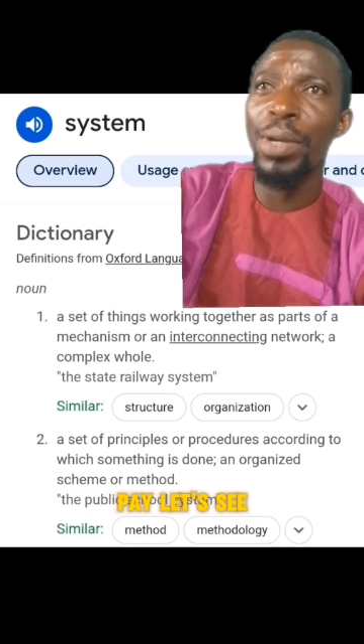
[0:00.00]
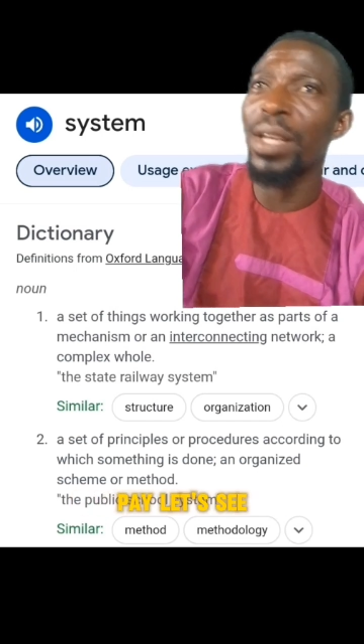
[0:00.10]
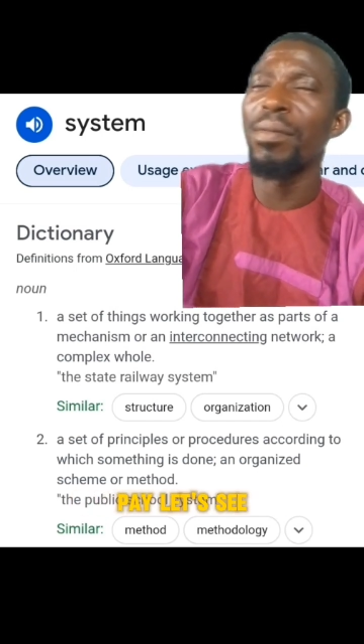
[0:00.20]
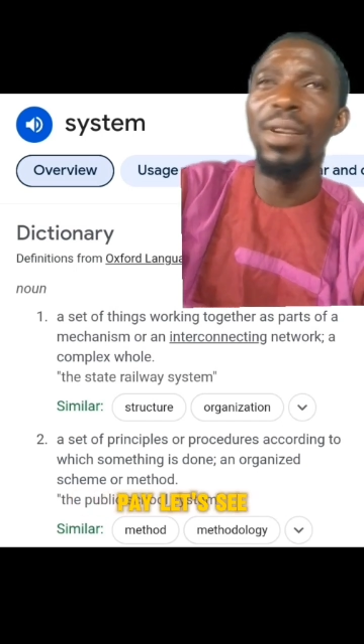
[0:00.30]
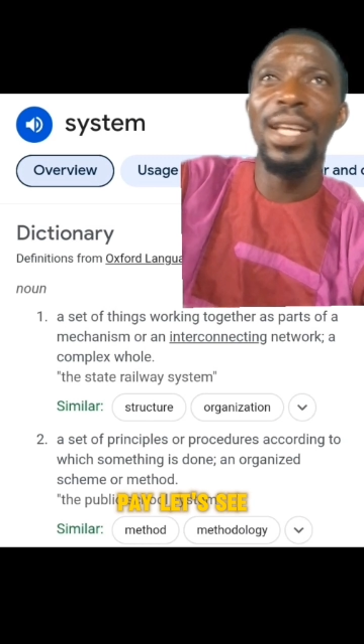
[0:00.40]

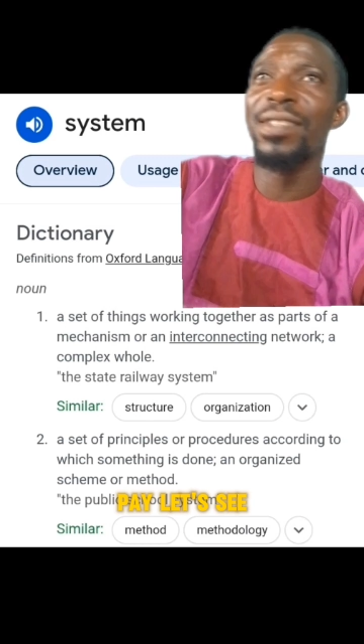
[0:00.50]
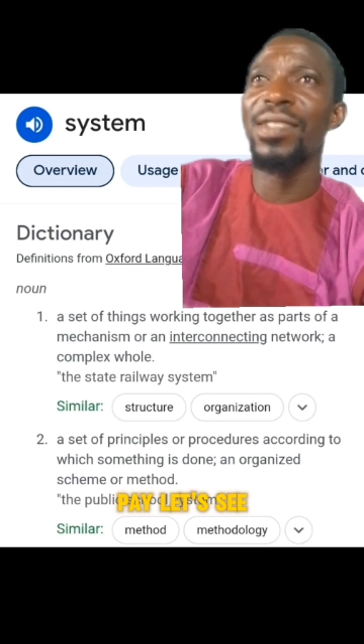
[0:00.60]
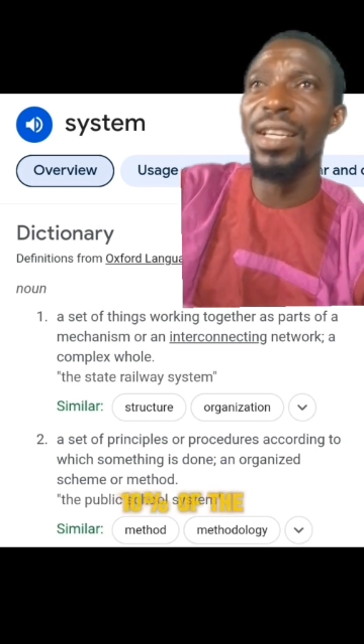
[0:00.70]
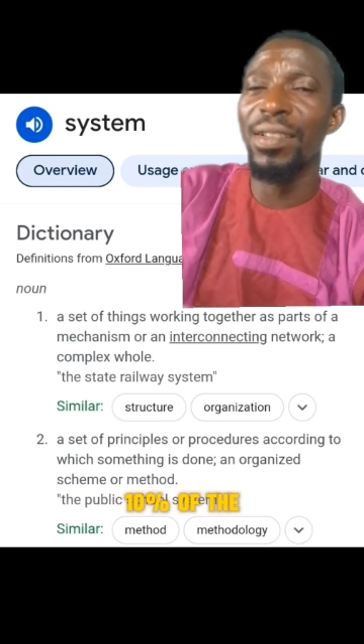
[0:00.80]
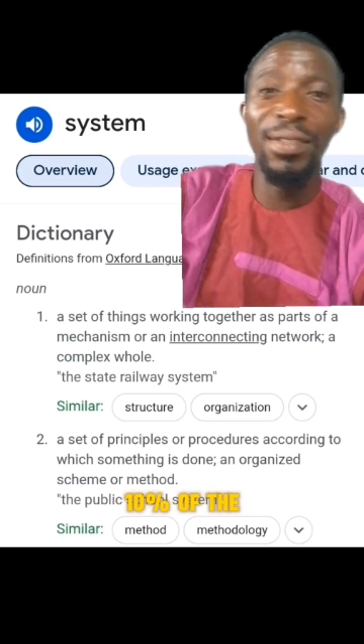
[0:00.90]
let's say,
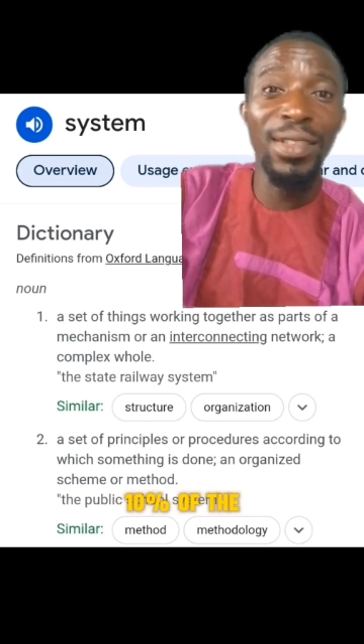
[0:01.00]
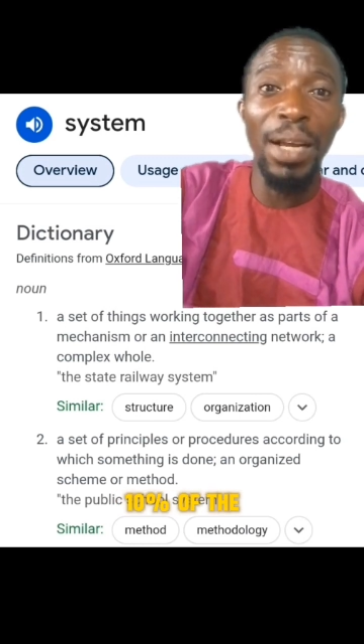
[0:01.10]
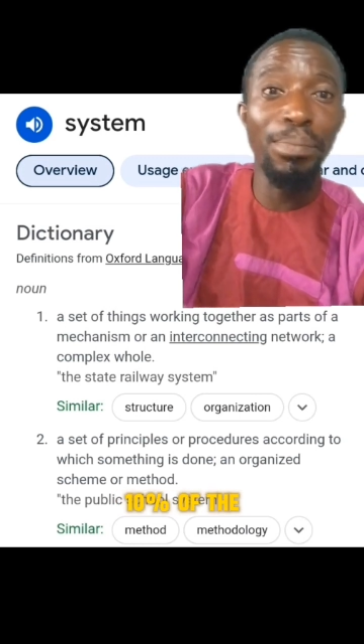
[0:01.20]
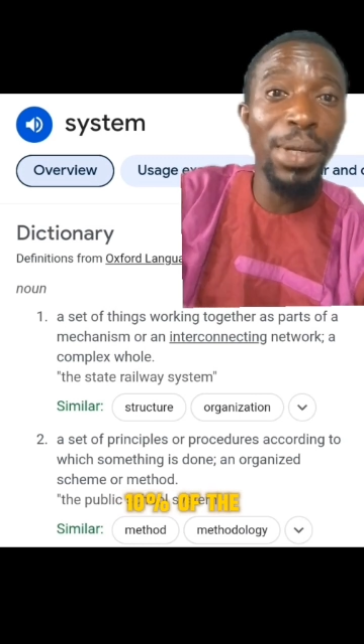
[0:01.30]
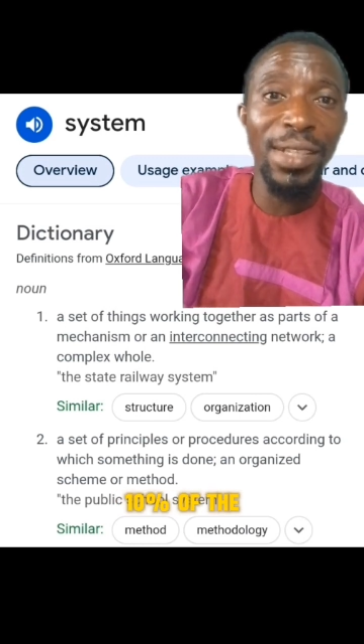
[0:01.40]

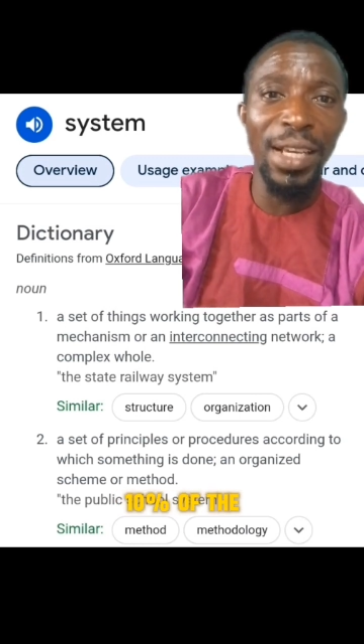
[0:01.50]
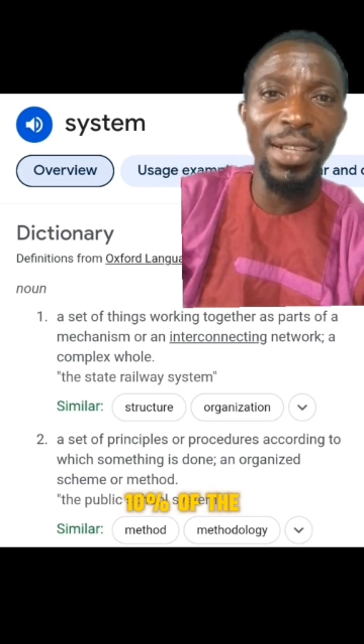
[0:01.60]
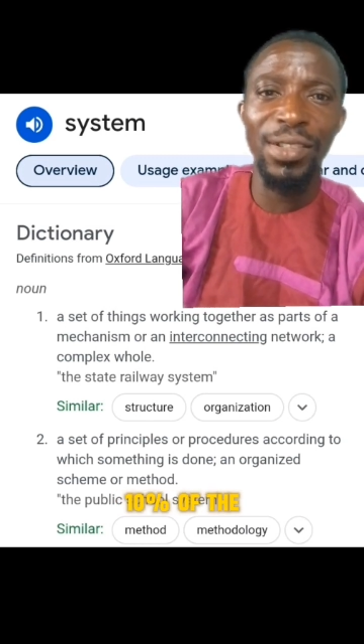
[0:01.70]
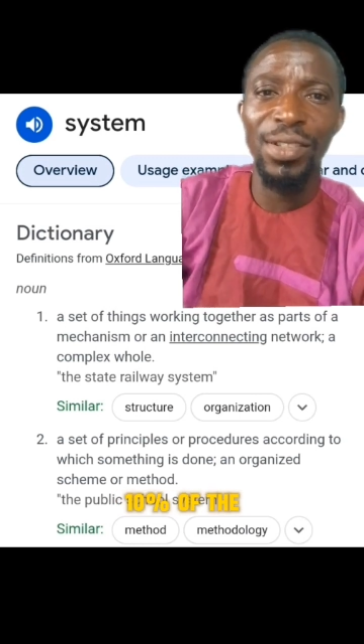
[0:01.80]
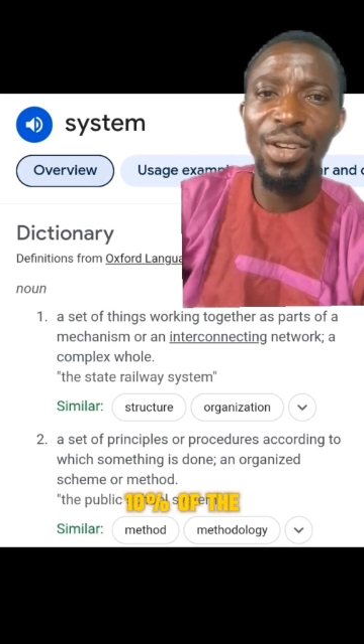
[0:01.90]
10%
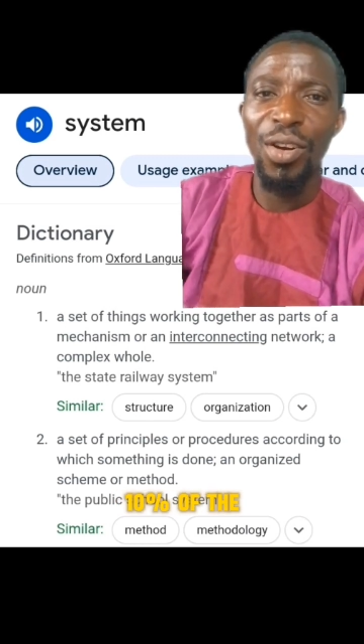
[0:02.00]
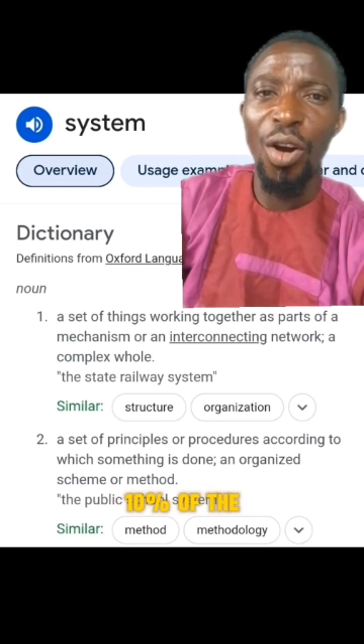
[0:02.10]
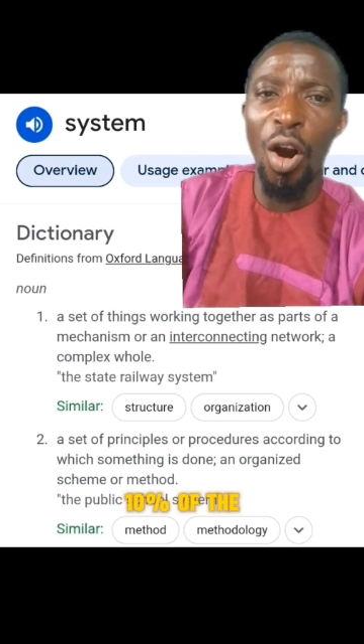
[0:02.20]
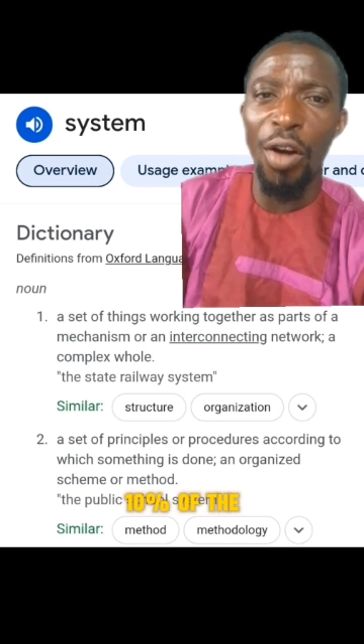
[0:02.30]
of